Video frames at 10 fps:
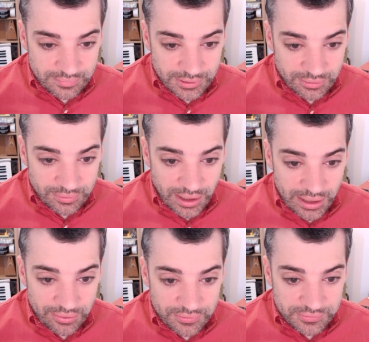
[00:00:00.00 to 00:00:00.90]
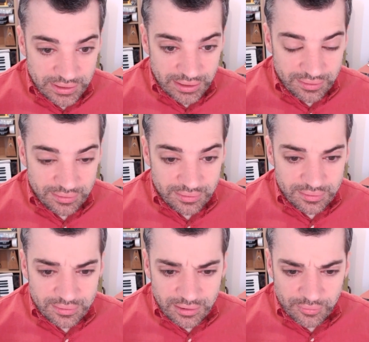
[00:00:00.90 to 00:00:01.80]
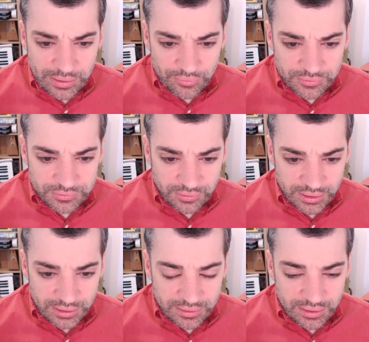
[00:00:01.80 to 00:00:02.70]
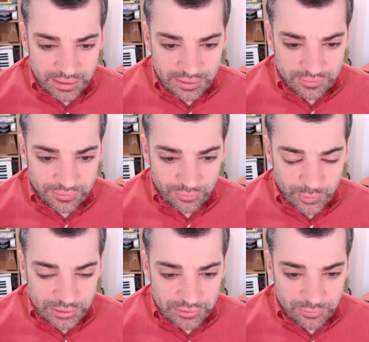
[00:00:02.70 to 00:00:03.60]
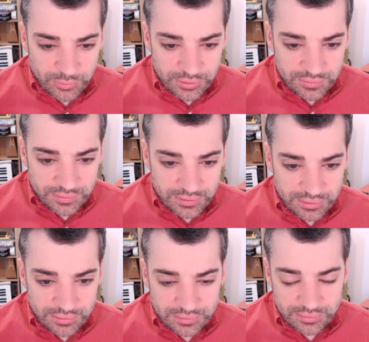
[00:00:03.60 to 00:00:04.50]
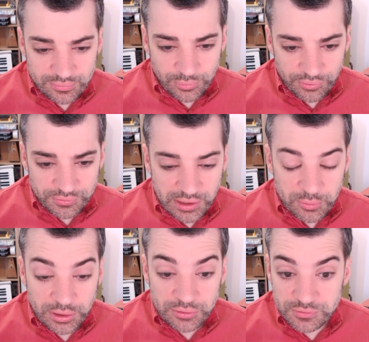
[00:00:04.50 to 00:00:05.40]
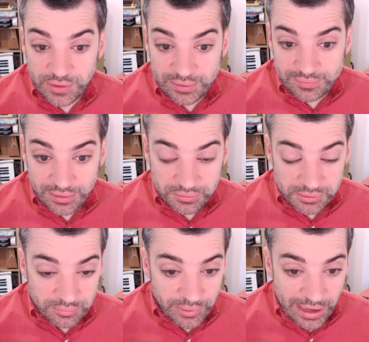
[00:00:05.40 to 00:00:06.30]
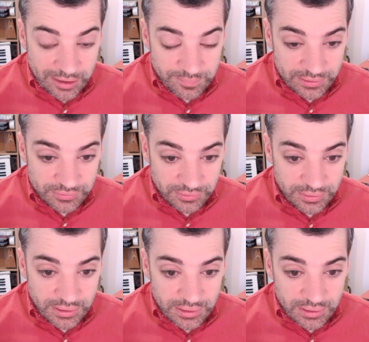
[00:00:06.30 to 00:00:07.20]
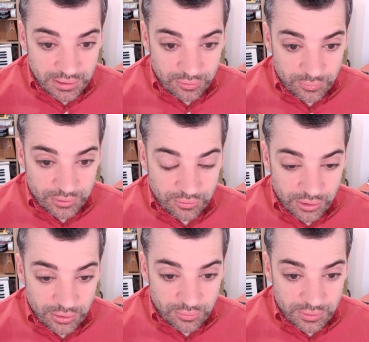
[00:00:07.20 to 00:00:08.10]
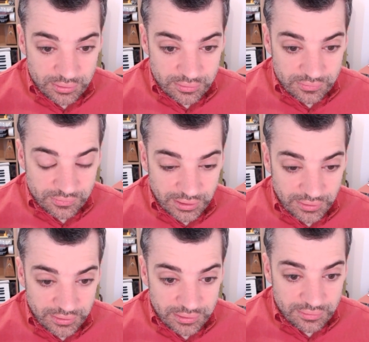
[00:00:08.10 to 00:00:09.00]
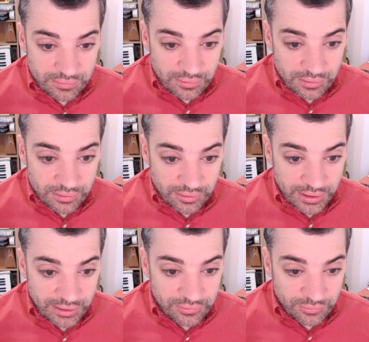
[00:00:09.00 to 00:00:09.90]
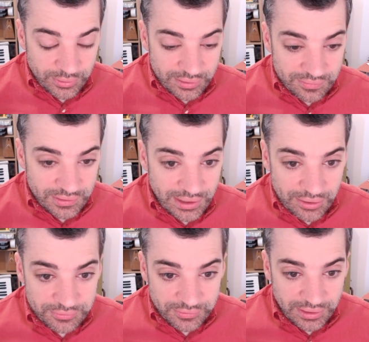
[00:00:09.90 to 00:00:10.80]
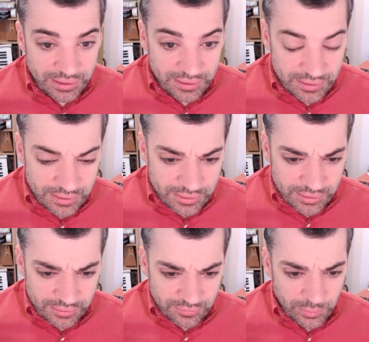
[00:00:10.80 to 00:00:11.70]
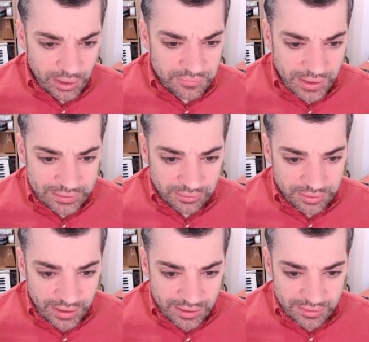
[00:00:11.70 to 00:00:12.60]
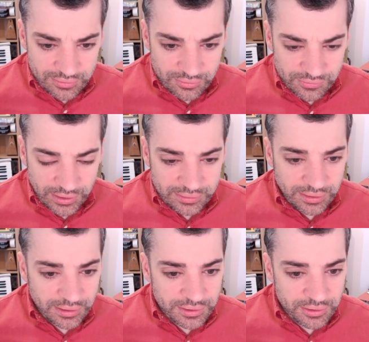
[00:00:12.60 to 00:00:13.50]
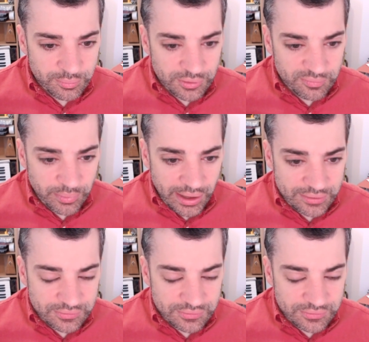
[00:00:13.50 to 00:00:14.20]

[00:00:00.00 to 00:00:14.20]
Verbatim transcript: you know guide the snake around the screen, and when you would when the snake would intersect a little black pixel, it would grow slightly longer. And we can see our snake doing exactly that, intersecting a number of black